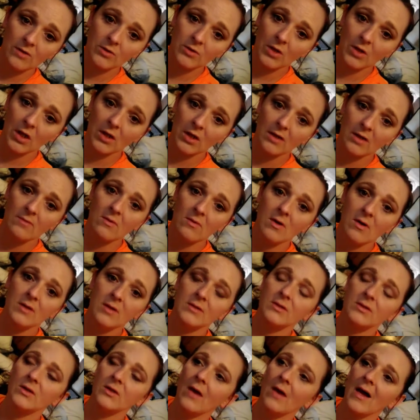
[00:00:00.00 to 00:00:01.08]
You're going to want
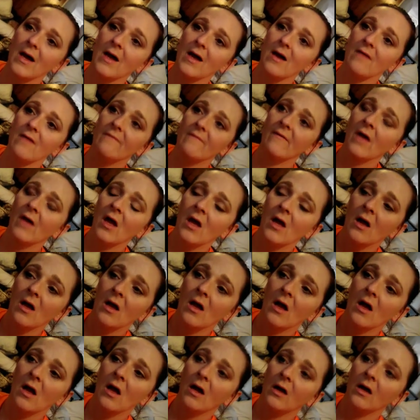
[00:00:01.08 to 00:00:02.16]
to have
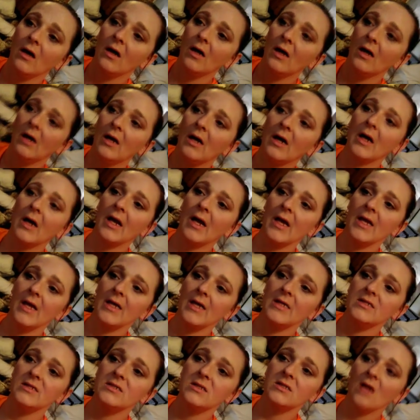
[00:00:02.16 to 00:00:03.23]

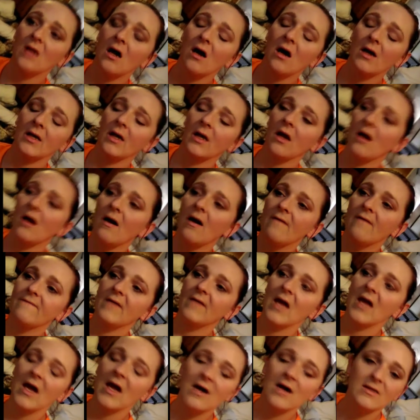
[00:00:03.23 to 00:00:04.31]
a stock of
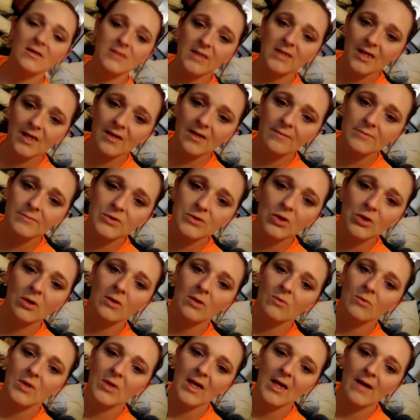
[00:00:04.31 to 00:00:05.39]
calcium. You're going
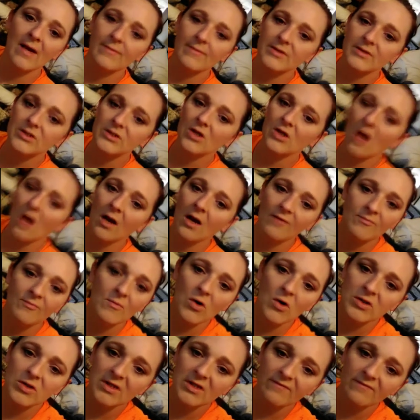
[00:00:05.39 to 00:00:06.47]
to want to have a stock of
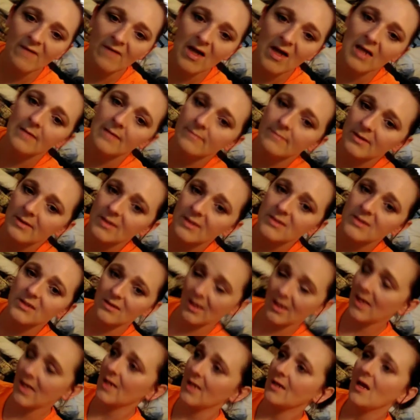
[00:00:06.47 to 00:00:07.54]
multivitamins.
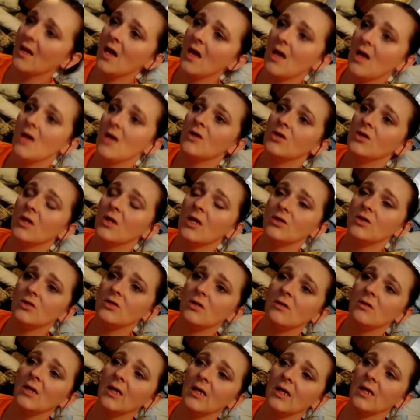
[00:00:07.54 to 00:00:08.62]
And, you know,
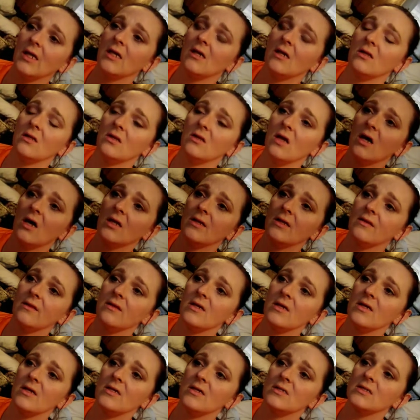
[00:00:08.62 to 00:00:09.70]
you can get a lot of
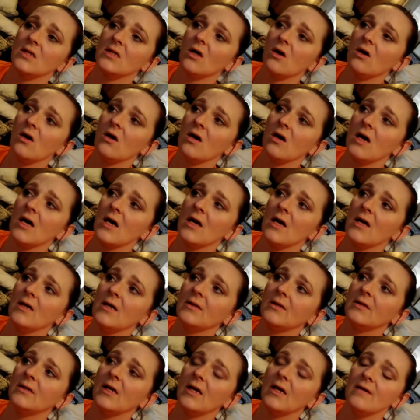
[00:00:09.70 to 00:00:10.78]
this on
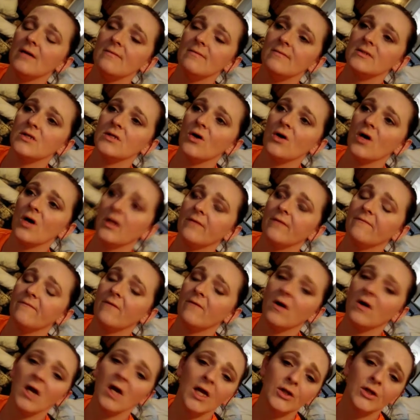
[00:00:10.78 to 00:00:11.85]
Amazon
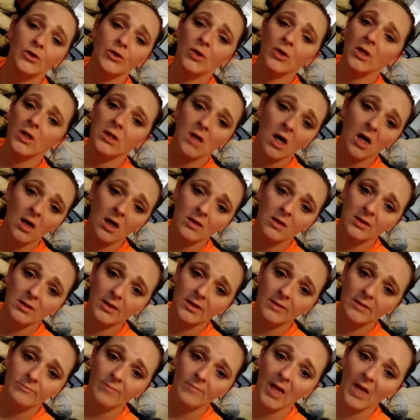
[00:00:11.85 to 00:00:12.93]
for under
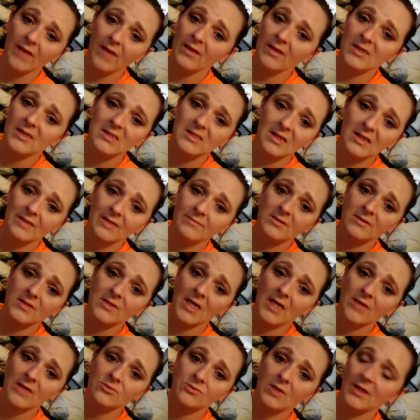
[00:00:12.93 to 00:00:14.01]
$1. And that's not even
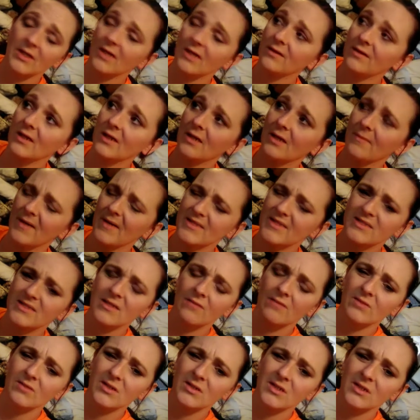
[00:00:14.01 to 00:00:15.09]
exaggerating. I think I paid
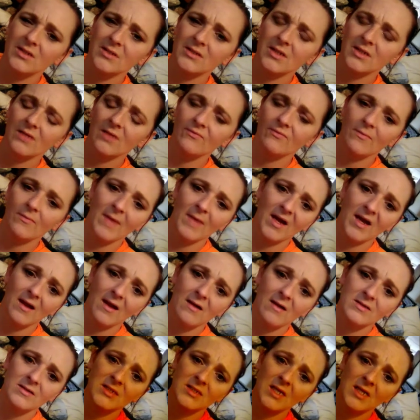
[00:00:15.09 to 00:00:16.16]
76 cents for my
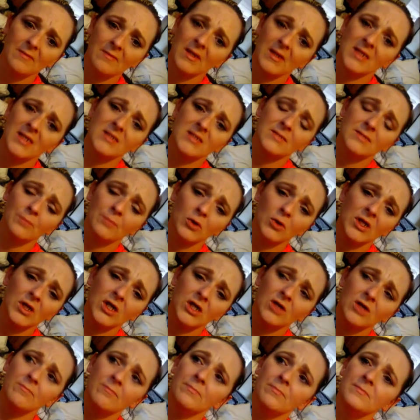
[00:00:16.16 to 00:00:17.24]
calcium. And it's a pretty
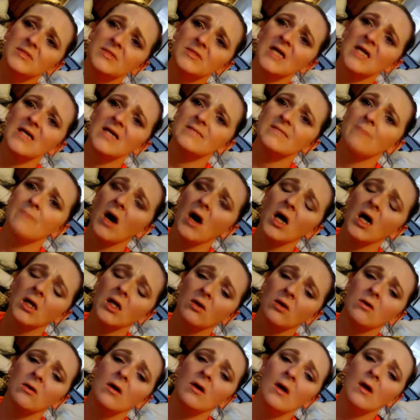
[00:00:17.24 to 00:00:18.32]
good size
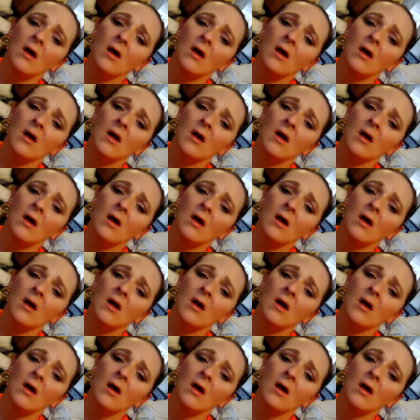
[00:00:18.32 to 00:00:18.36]
bottle.